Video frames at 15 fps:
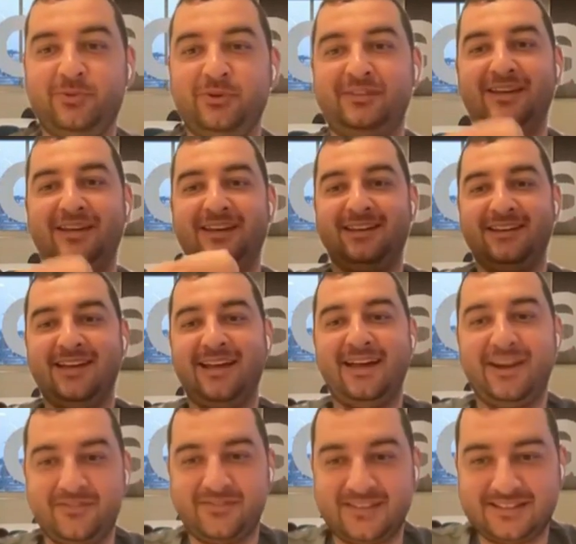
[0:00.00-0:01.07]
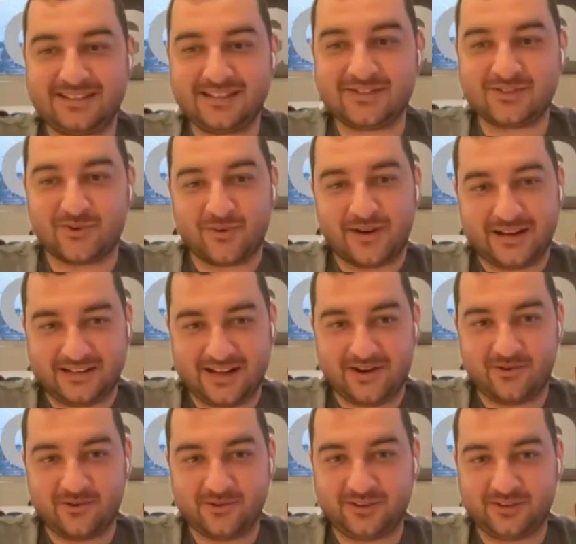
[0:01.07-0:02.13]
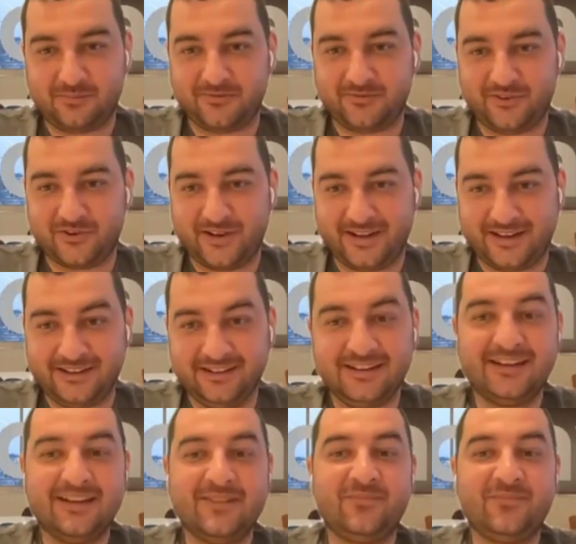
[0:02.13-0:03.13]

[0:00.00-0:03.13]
put the head of the CISO right now on top of your head.